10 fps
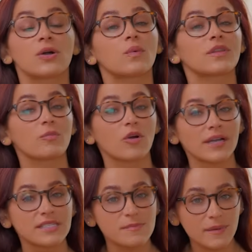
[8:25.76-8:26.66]
With more
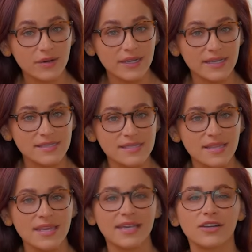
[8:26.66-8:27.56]
experience,
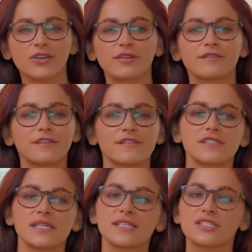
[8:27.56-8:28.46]
they can earn
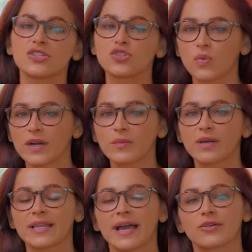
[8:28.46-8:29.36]
15 to
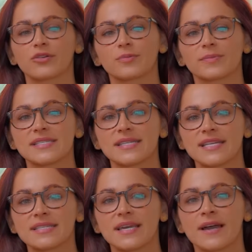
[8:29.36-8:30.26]
21 lakh rupees in
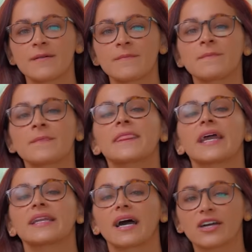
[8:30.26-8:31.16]
India
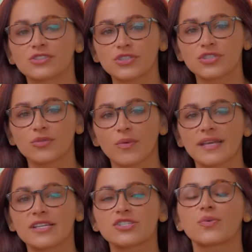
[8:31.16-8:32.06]
and
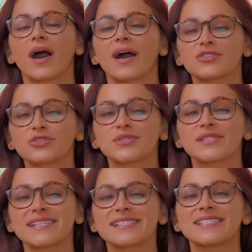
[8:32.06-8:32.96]
120 to
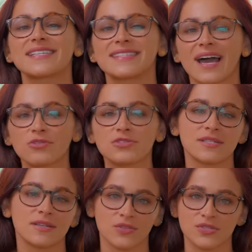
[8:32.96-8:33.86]
160,000
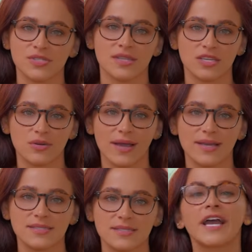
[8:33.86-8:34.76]
dollars in the
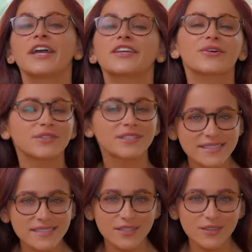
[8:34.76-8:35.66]
US. You'll
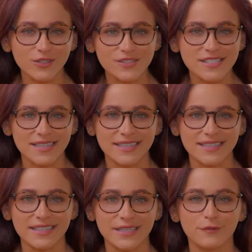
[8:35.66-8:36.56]
need to learn
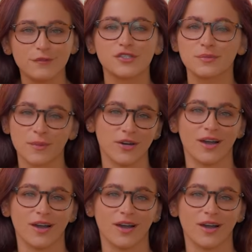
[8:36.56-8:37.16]
Solidity for smart